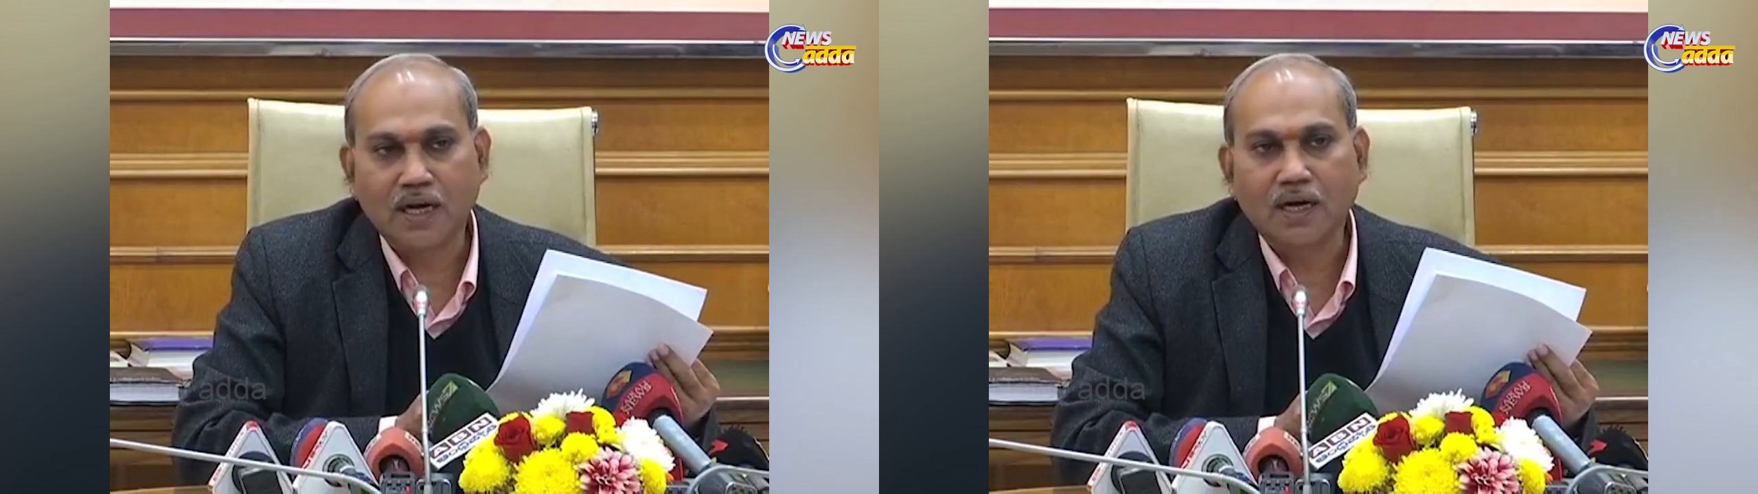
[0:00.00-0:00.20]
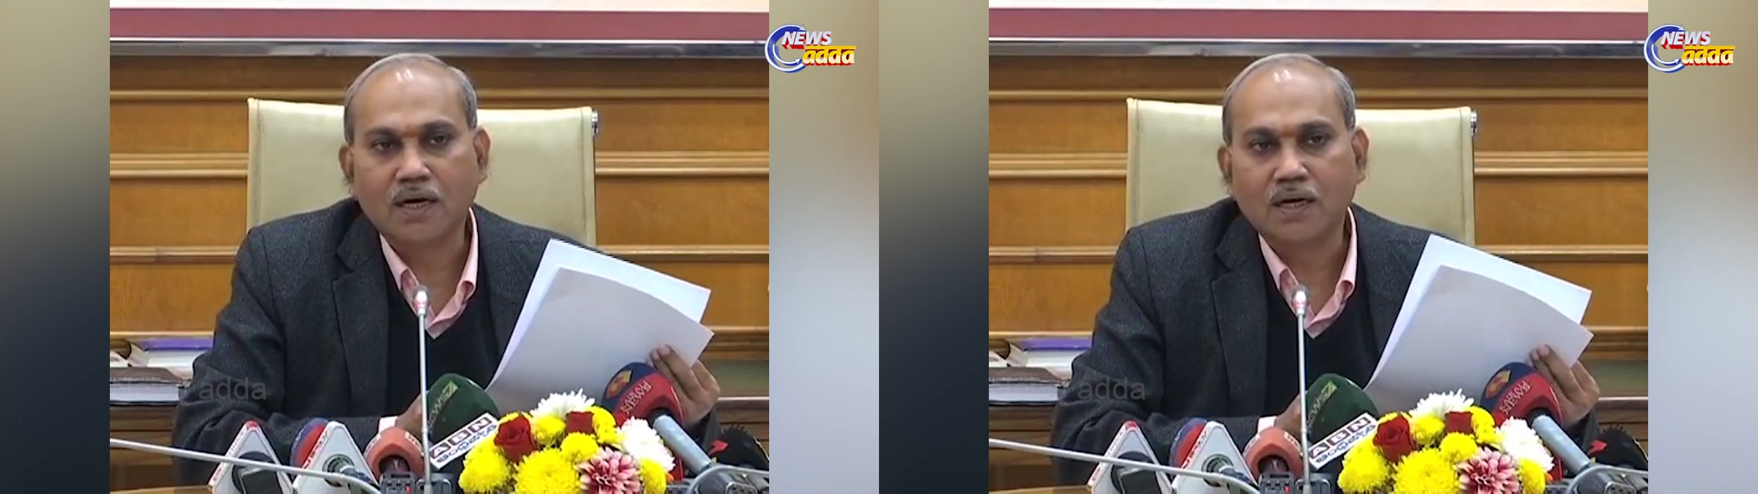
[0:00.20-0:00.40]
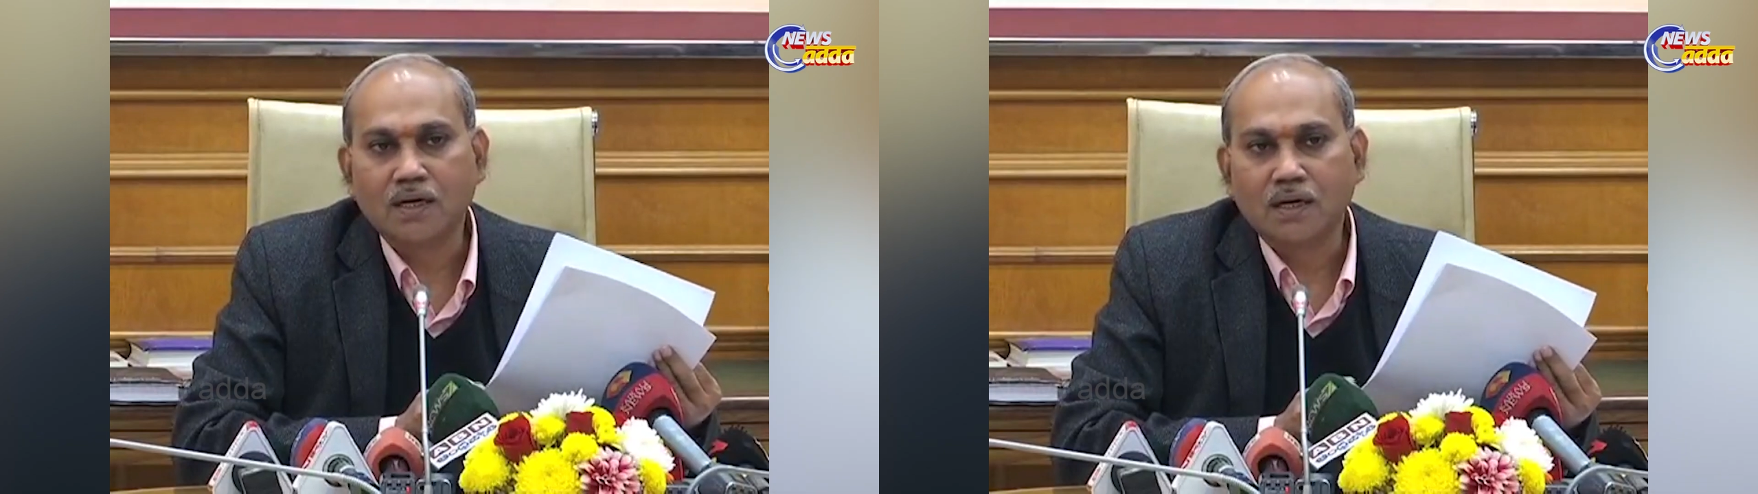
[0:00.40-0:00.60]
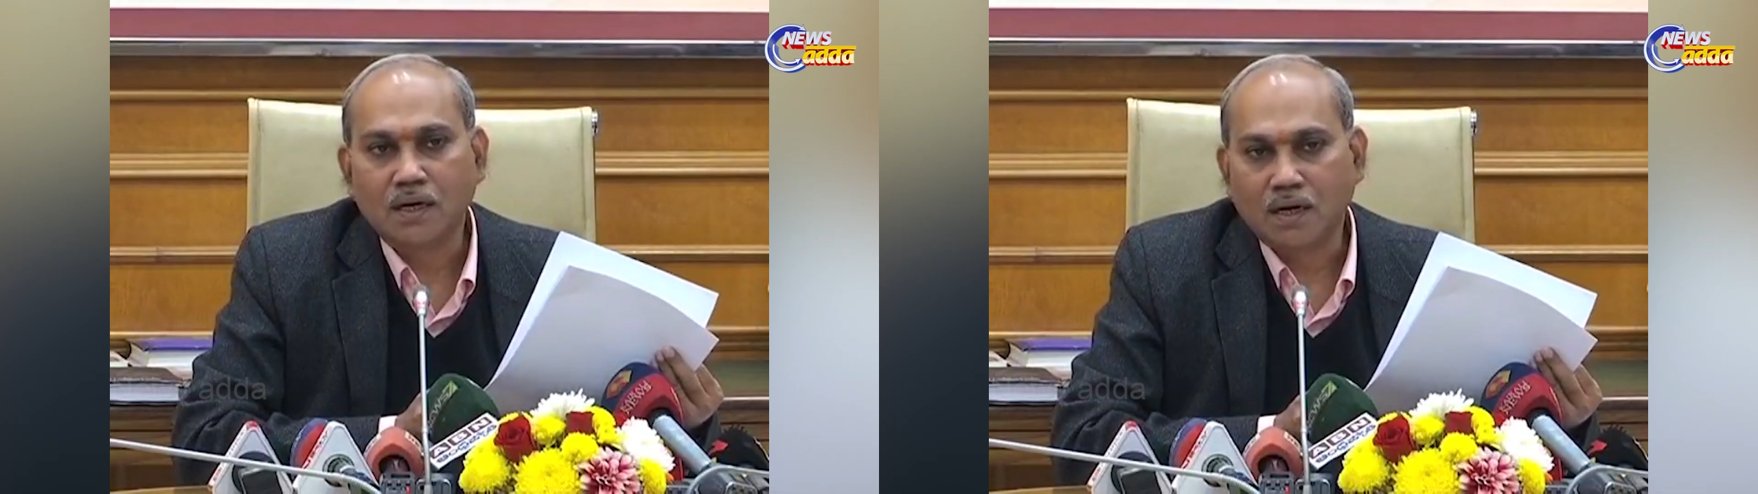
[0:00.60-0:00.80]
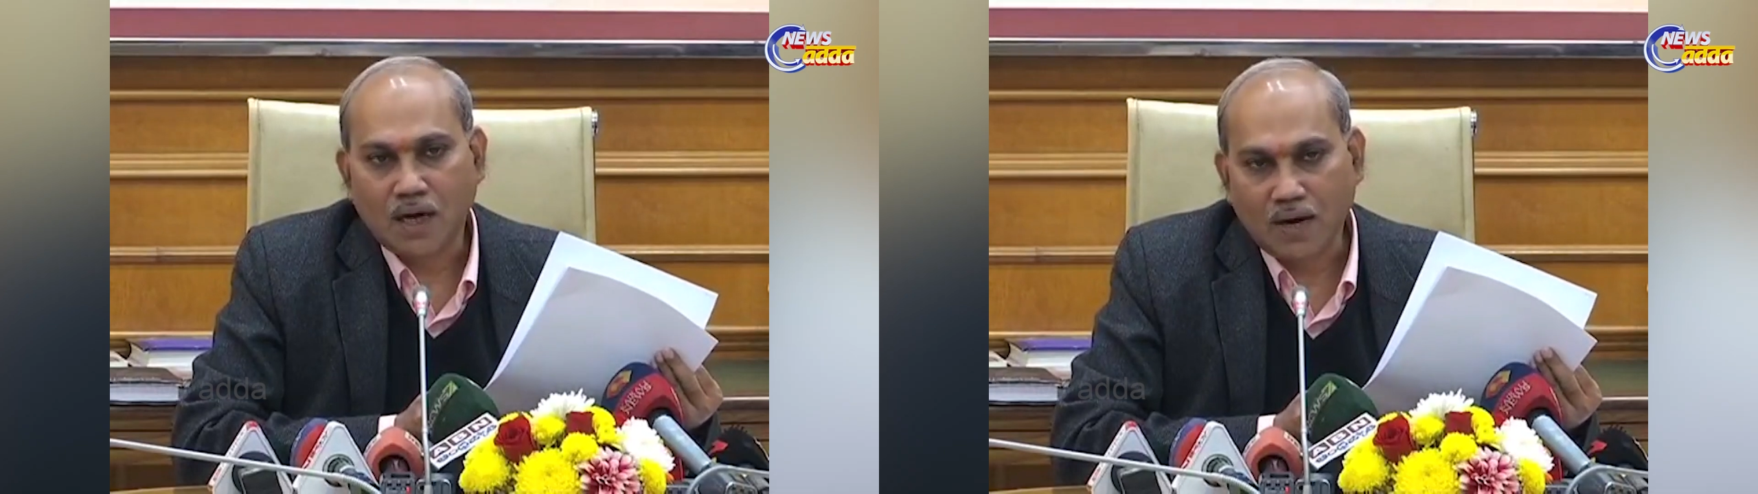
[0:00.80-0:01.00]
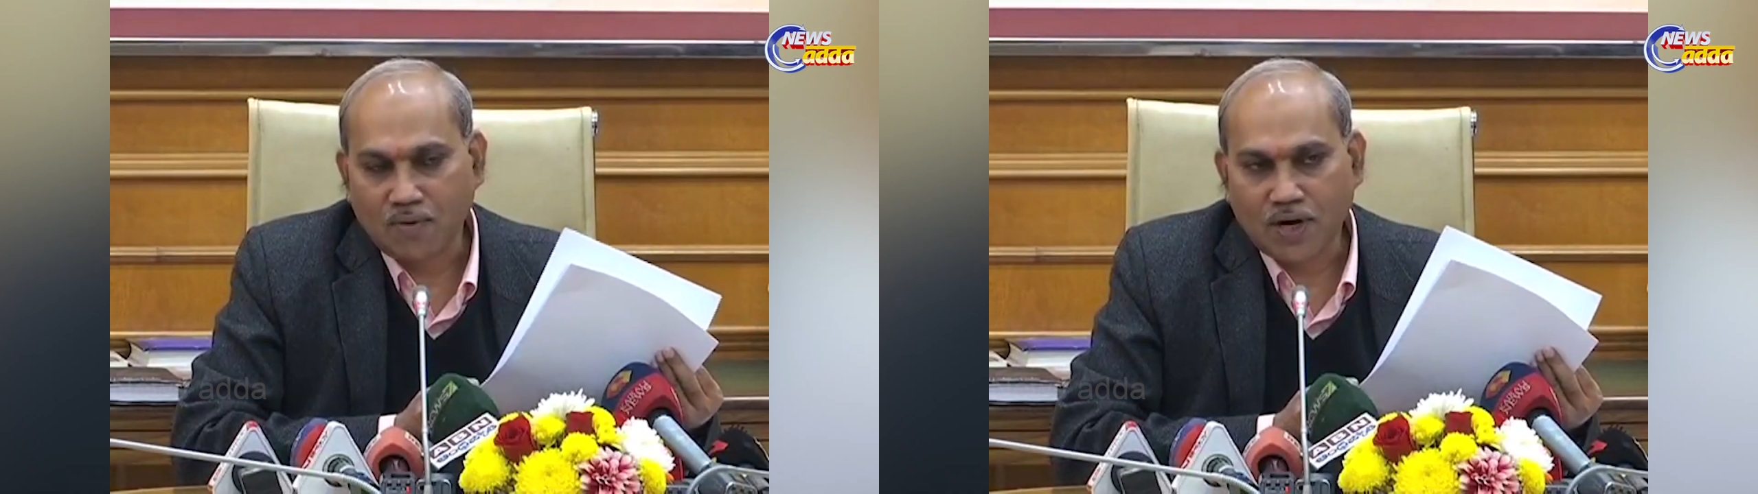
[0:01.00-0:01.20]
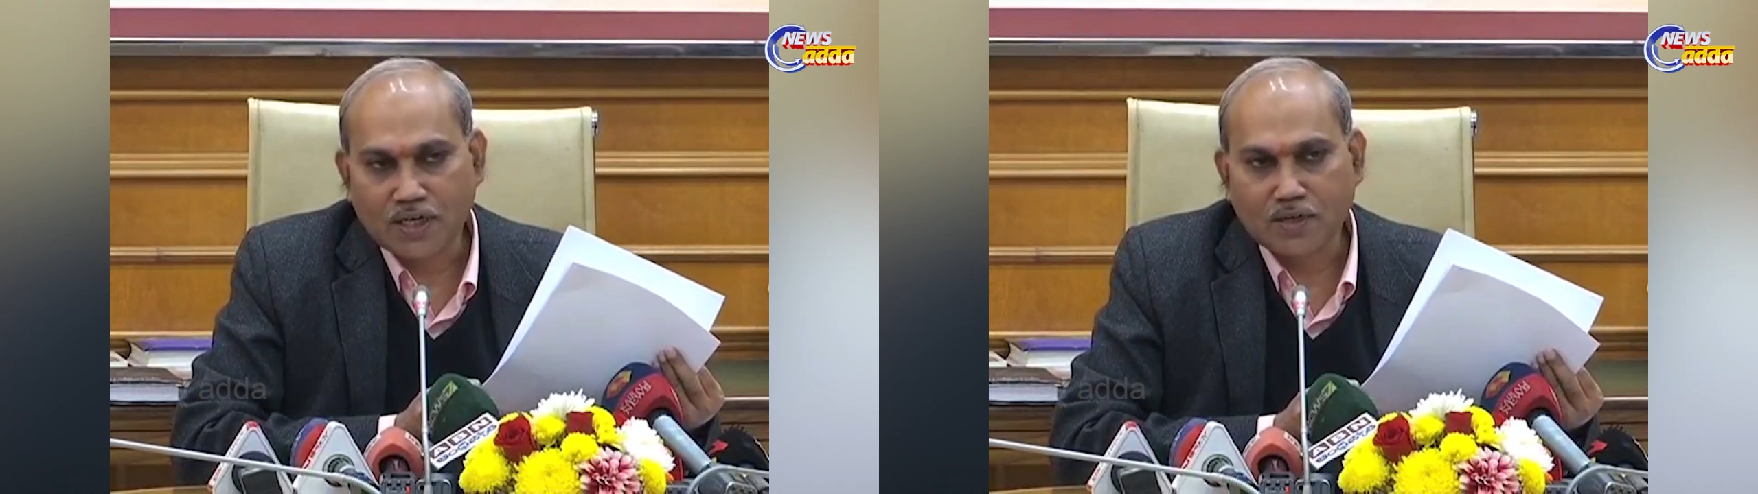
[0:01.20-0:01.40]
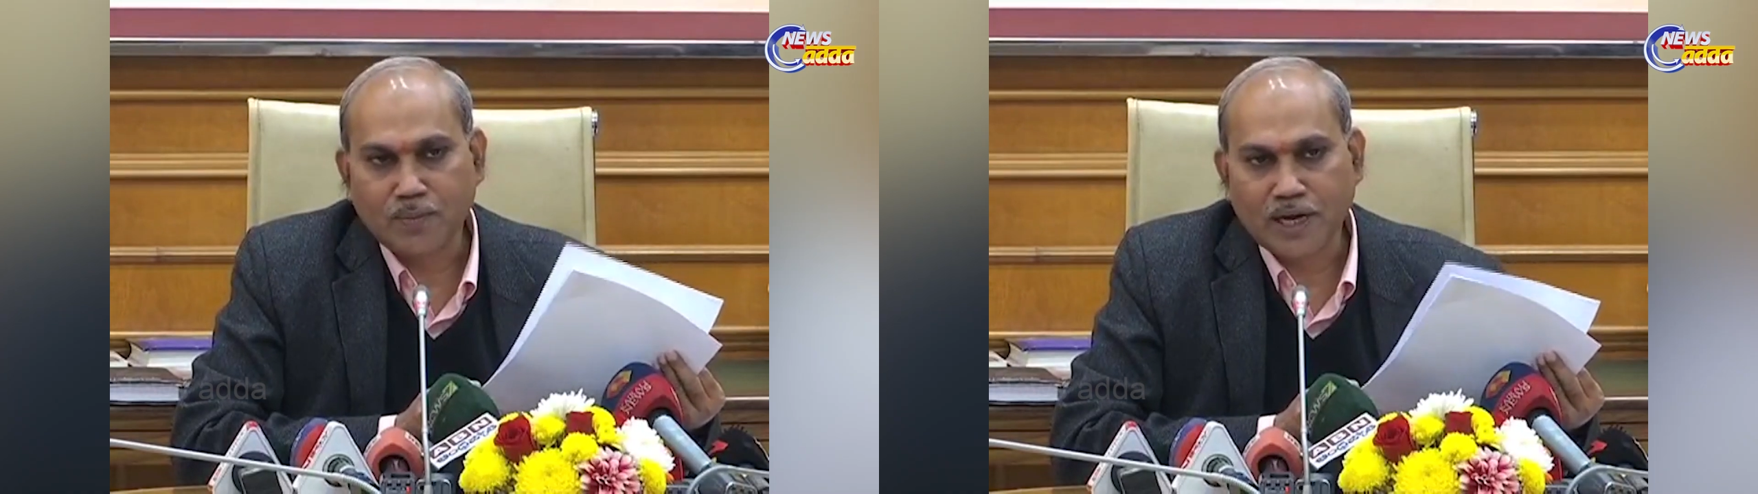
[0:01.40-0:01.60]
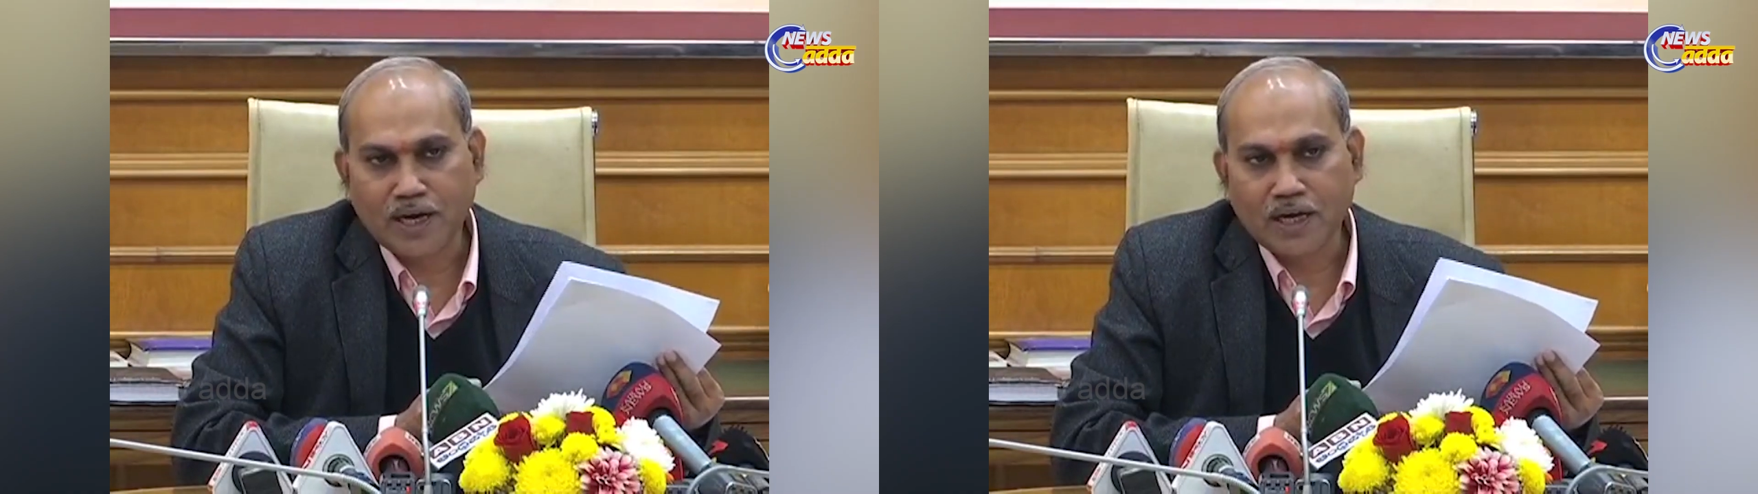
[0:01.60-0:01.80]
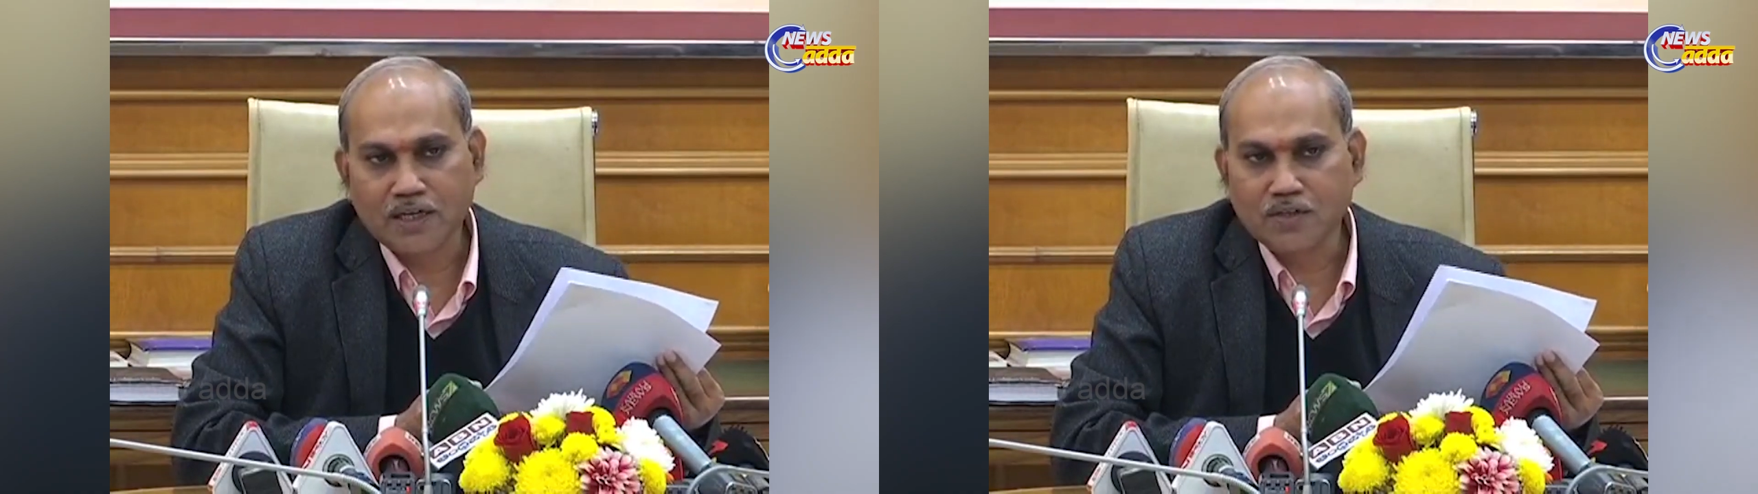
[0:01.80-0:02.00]
the award in
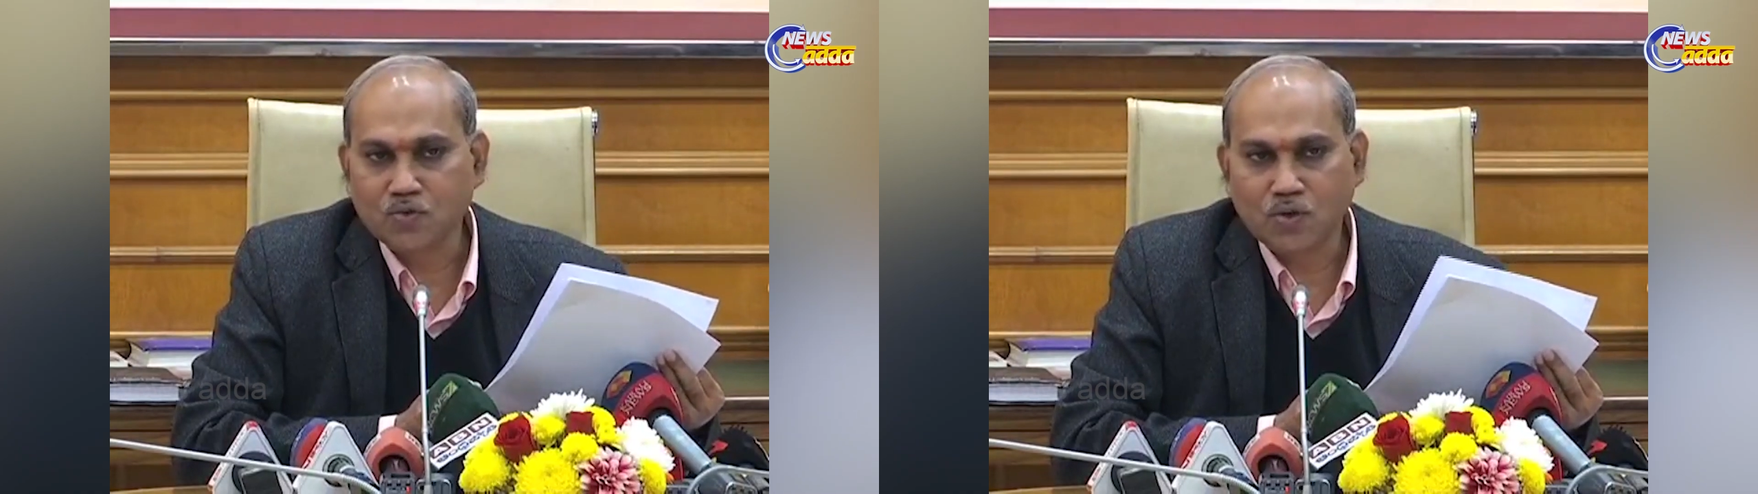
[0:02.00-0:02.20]
Bengali.